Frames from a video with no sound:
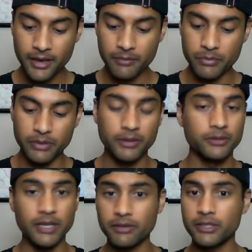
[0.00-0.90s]
But if there's
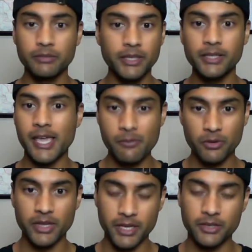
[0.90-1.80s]
ever going to be a game where
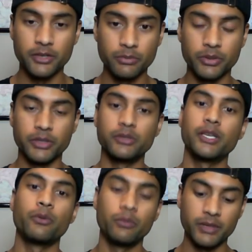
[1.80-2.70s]
they could produce, it
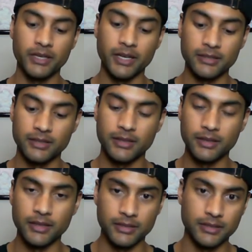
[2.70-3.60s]
would be against
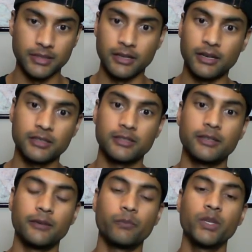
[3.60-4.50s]
this Seahawks
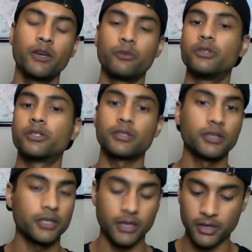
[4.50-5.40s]
team. We just saw
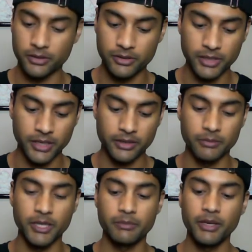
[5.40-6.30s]
the Cardinals tear them
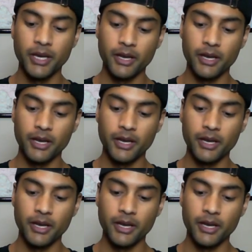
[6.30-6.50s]
up.